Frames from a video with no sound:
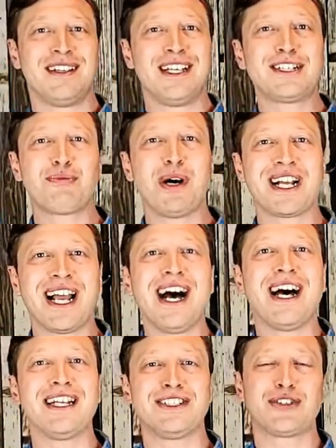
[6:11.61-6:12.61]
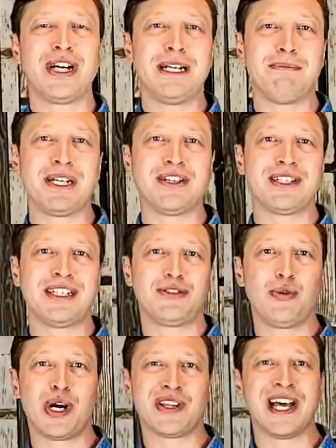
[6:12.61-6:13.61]
This is what God is trying to build
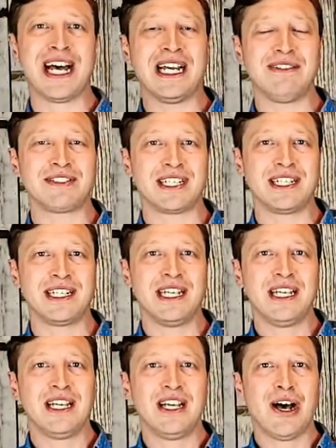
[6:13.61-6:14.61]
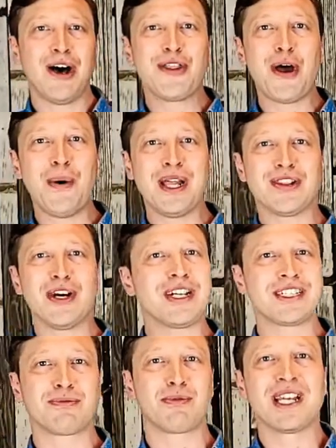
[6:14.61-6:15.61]
into our lives. And although it
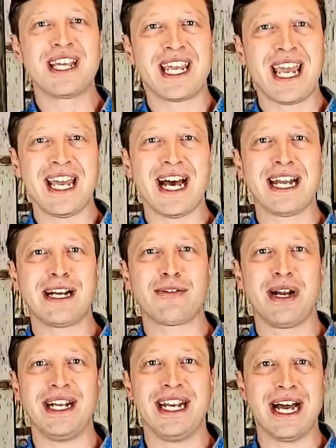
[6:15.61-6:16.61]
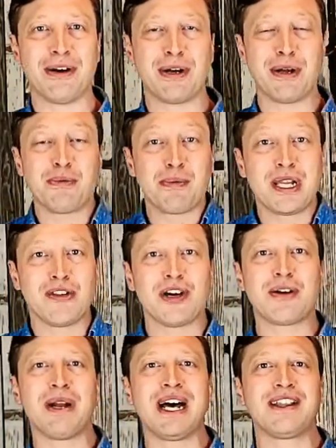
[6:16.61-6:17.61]
looks really chaotic right now, and we
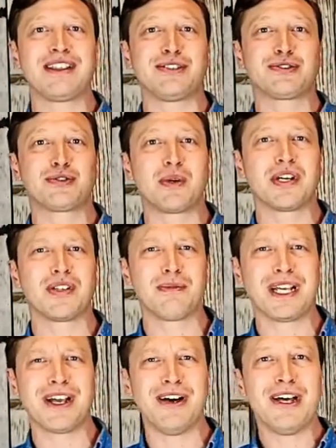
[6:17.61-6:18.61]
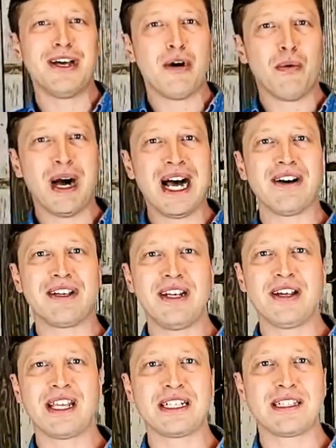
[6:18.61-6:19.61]
look around at this world and we go, wow,
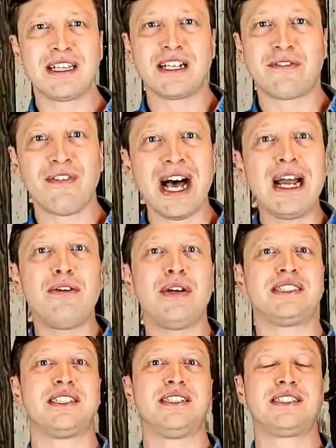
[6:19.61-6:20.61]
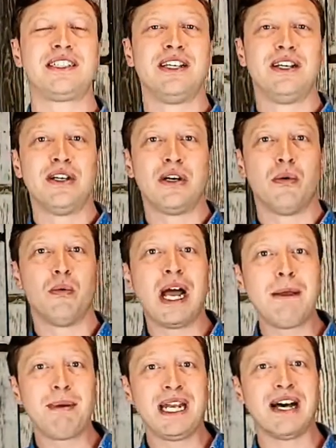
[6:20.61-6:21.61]
this virus is
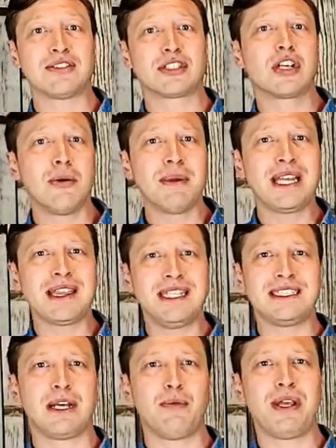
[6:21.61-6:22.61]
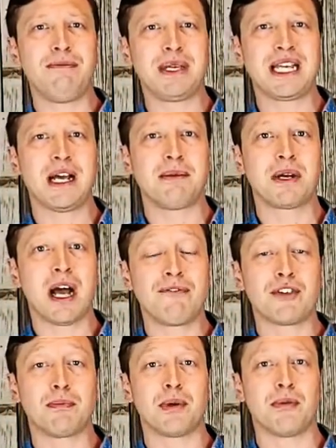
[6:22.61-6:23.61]
wiping out so many things that we've become
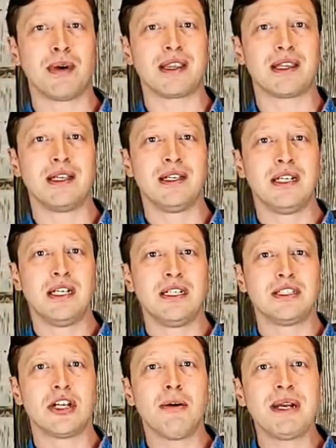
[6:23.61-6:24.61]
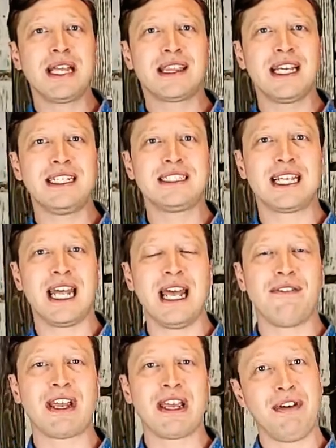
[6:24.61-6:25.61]
comfortable with. So many things that
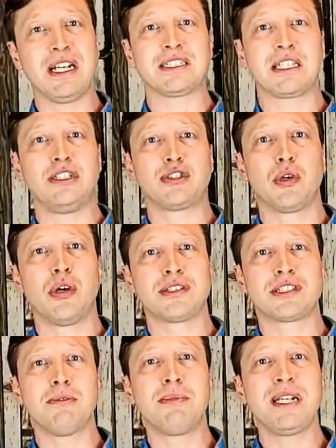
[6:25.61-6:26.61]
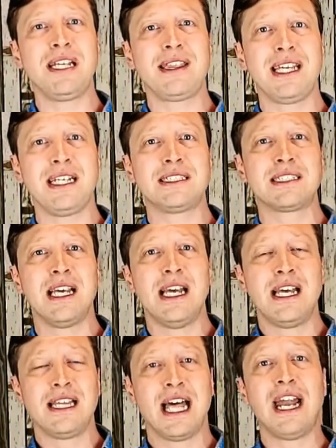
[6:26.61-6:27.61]
have given us control. So many things
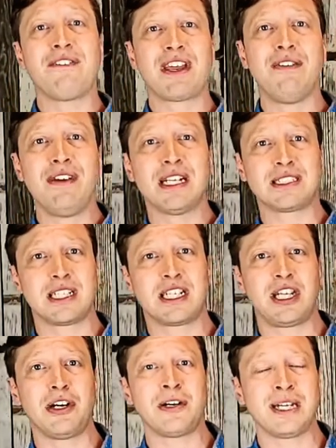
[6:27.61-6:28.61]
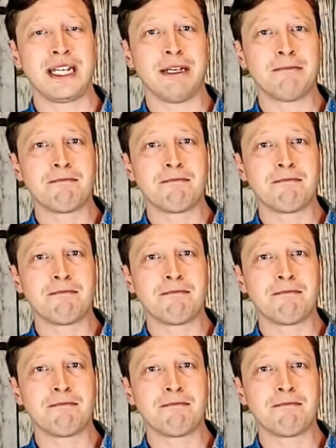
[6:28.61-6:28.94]
that have given us security.